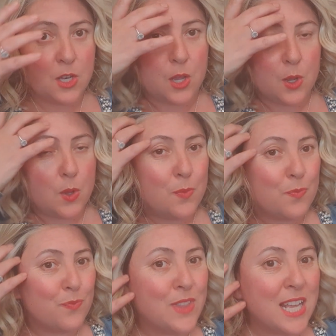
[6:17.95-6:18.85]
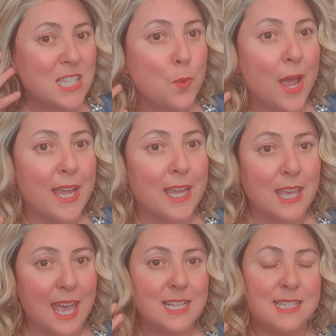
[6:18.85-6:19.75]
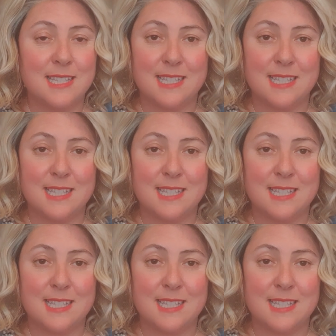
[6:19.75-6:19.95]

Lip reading: Now, this wig is